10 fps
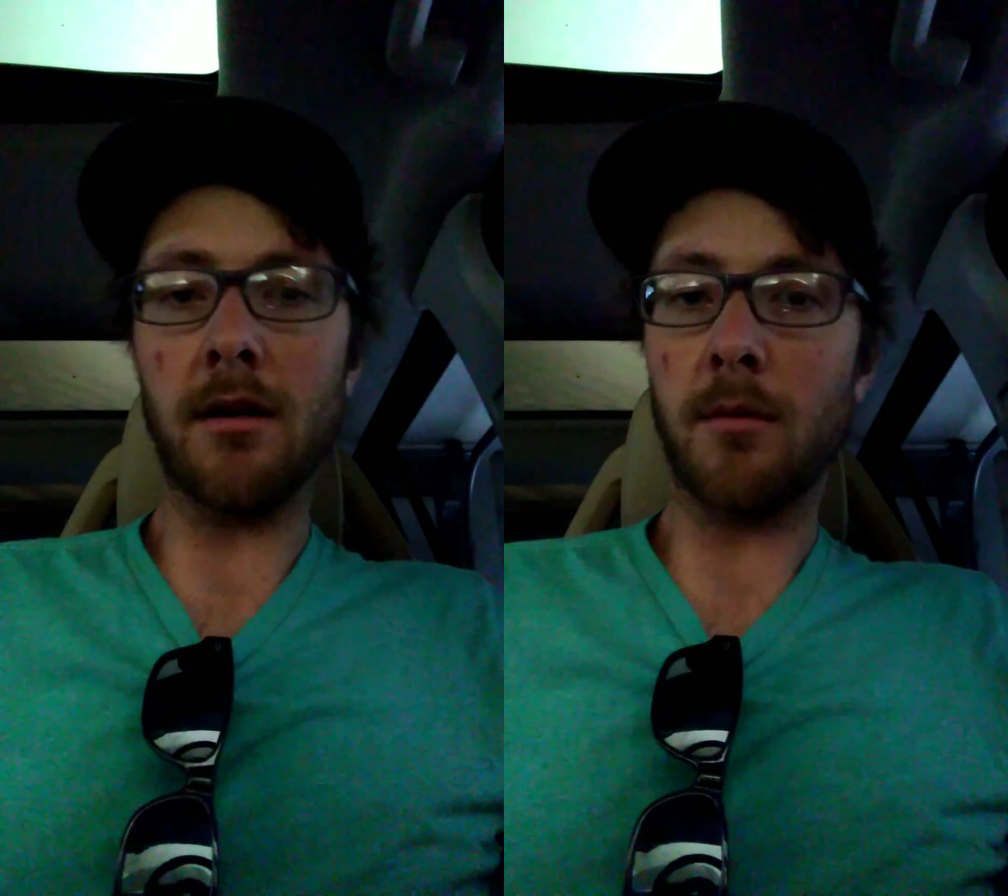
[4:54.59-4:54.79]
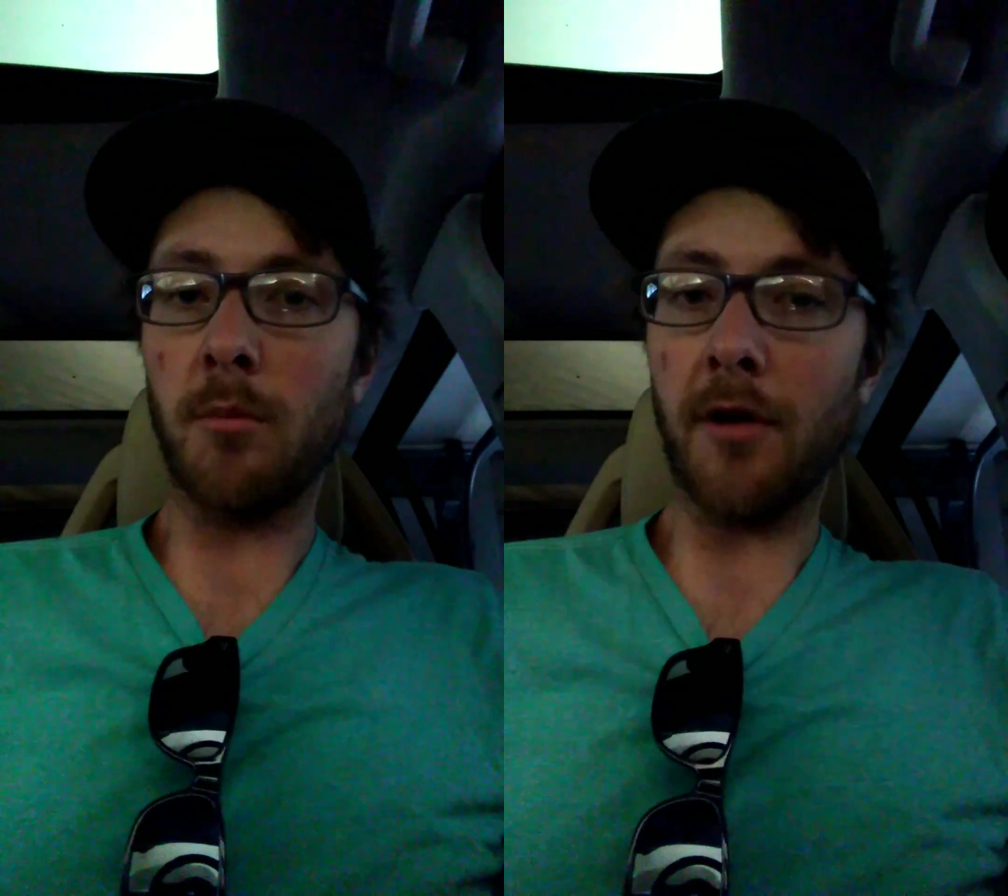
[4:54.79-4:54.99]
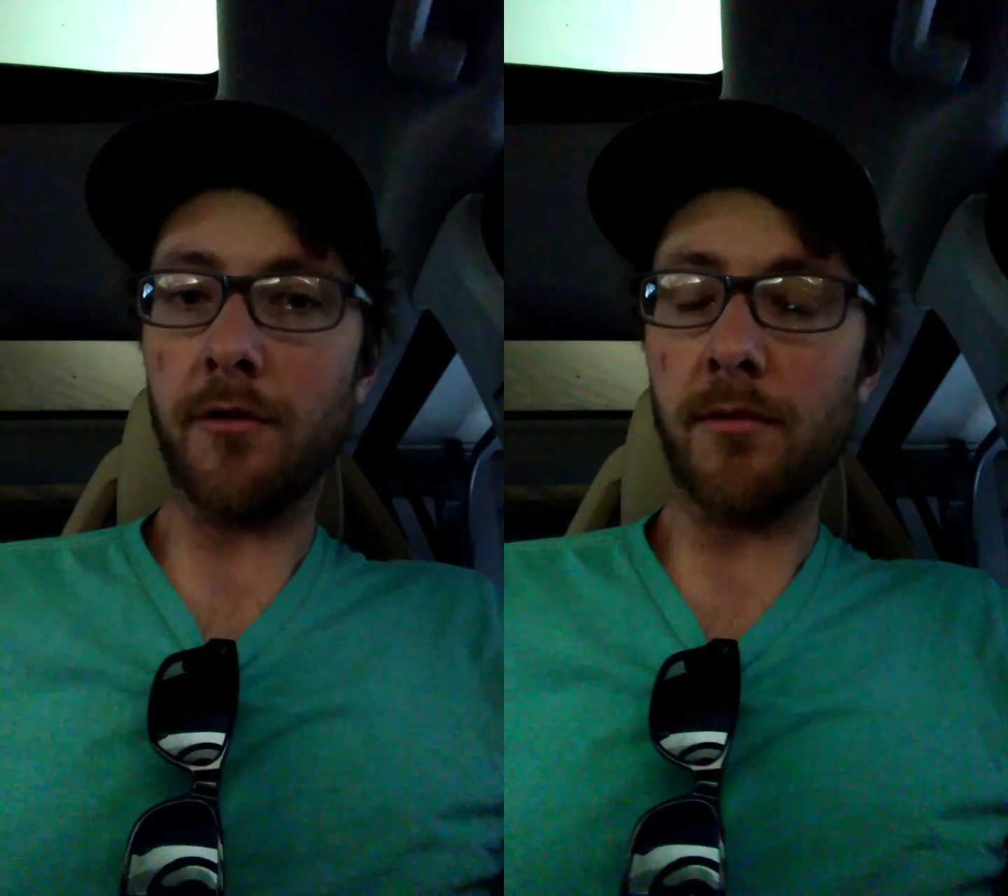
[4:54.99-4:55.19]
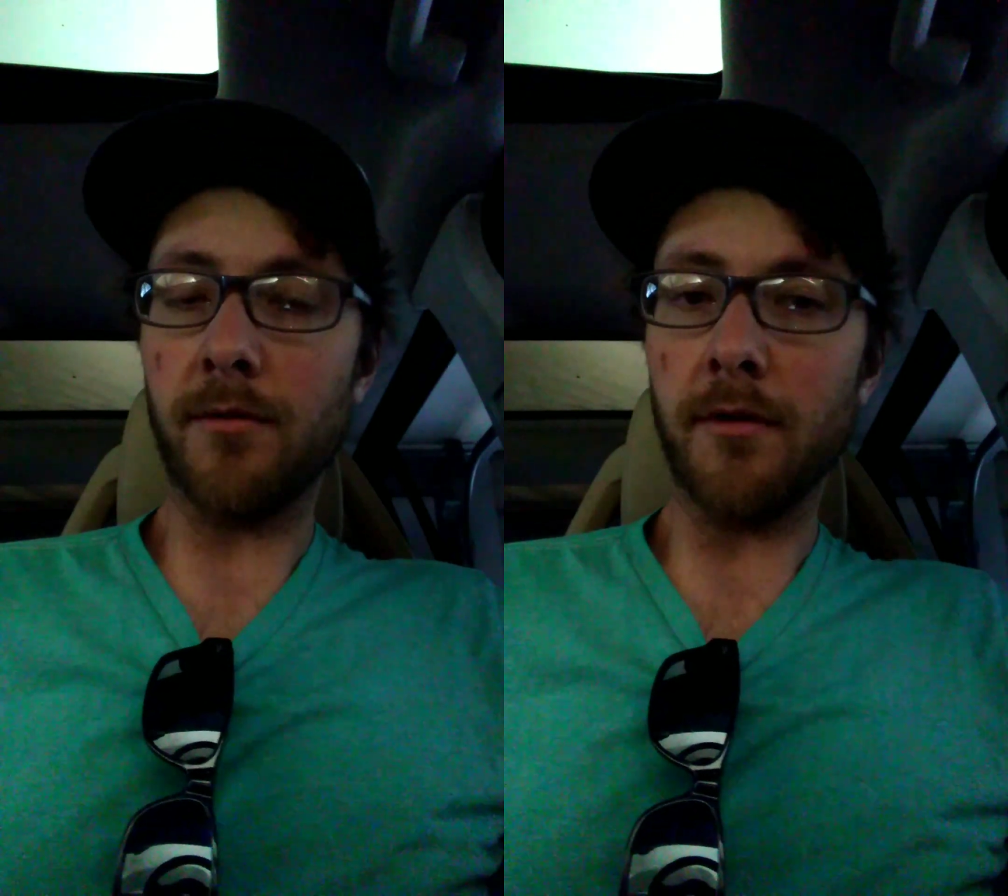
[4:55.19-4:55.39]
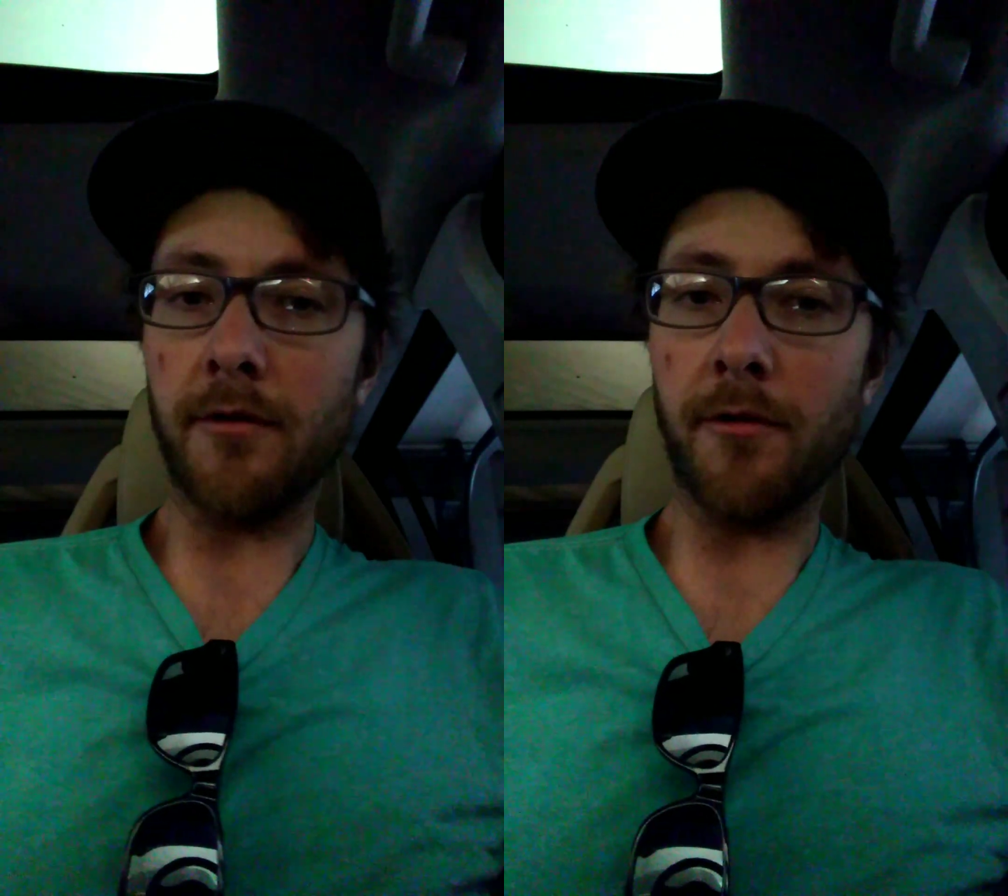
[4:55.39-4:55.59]
compressor
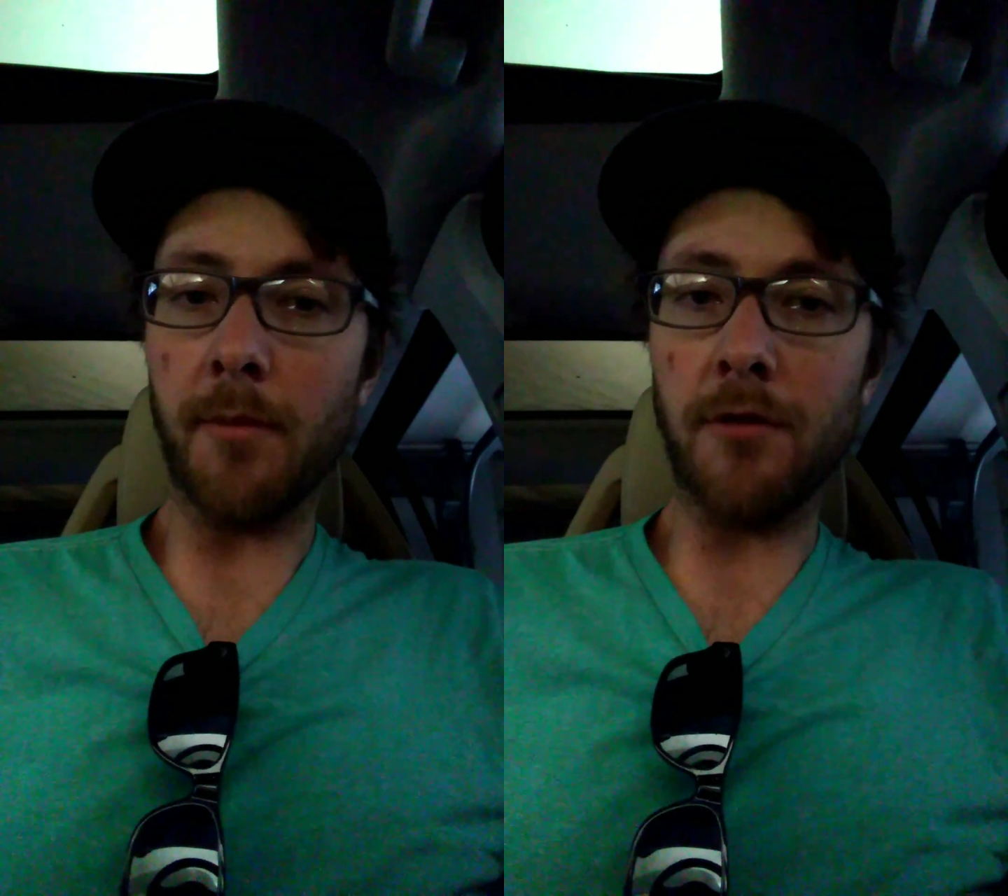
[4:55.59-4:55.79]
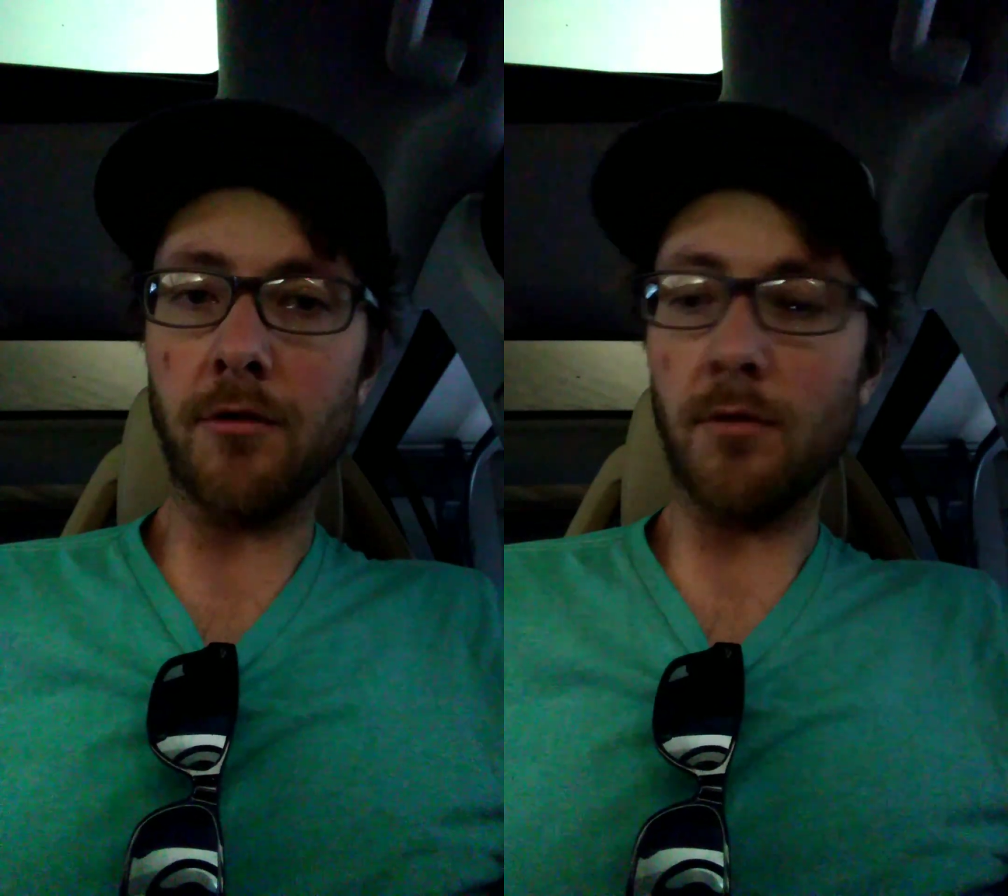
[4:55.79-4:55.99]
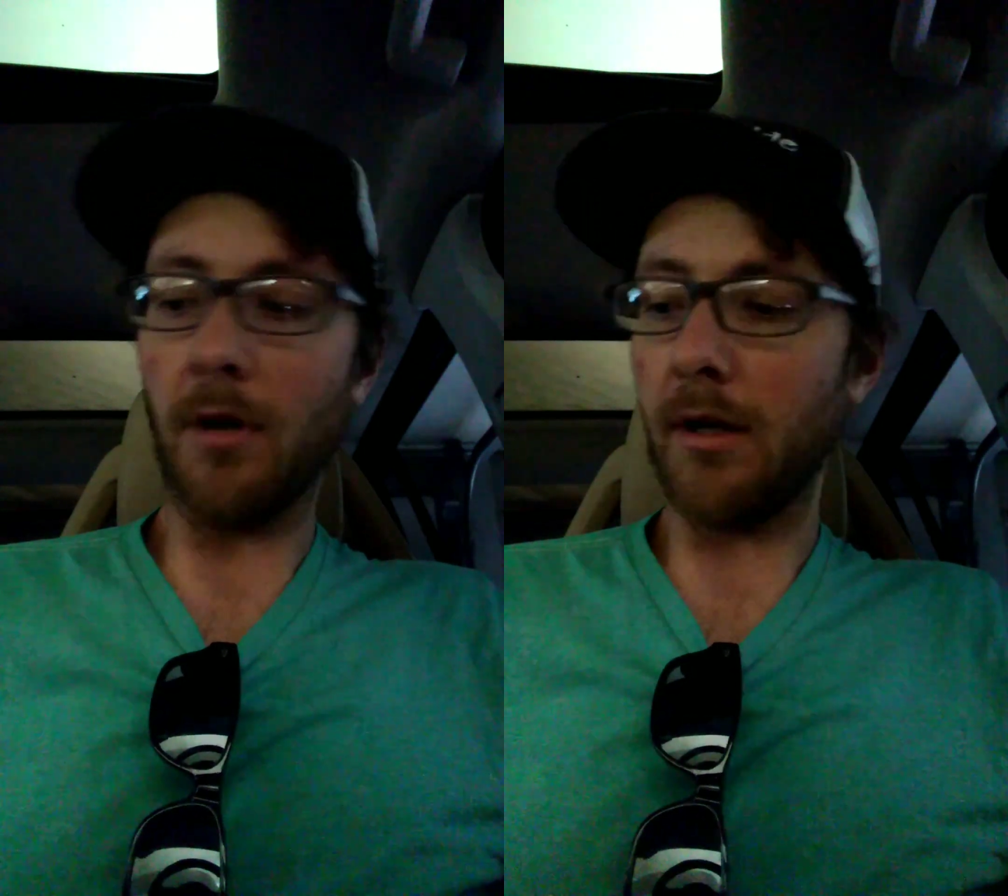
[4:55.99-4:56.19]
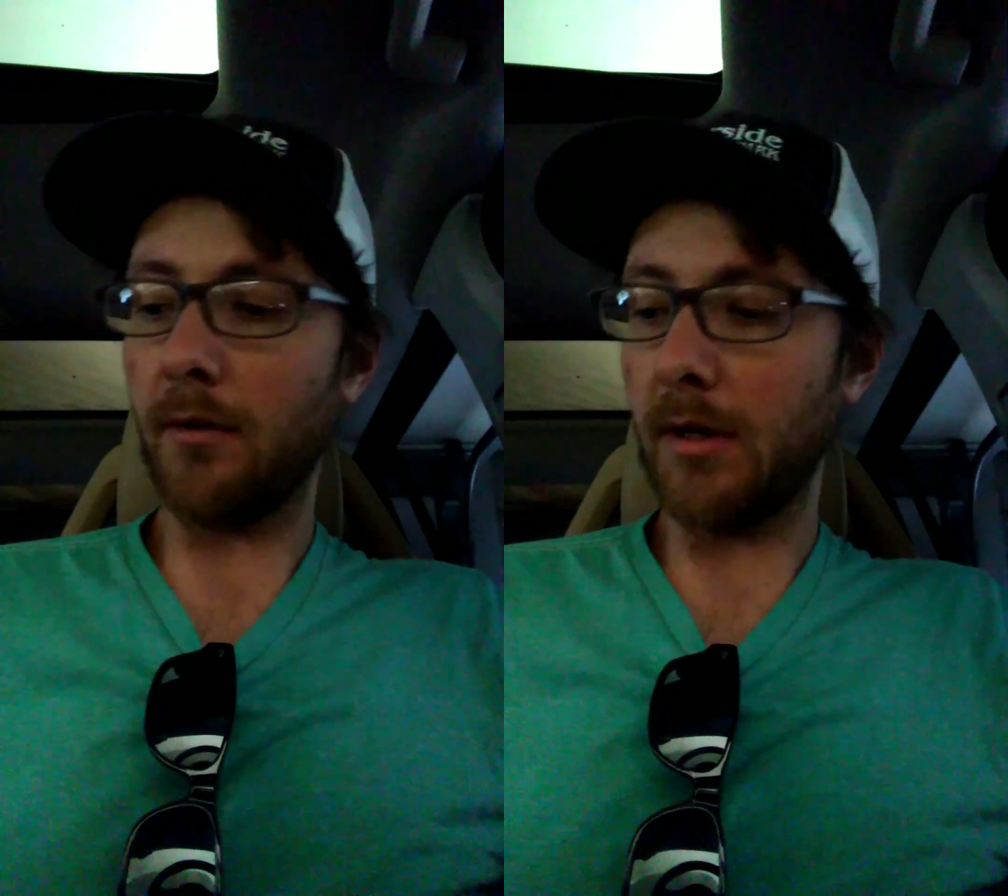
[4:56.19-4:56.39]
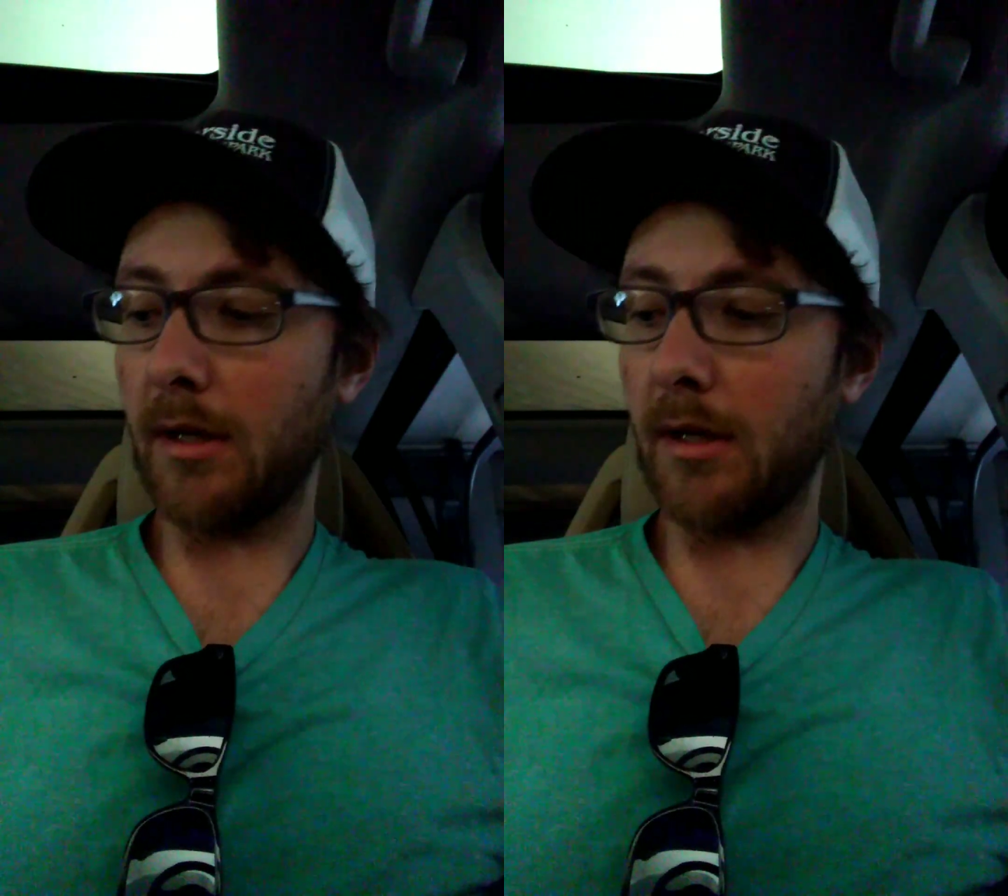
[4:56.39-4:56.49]
for the suspension running right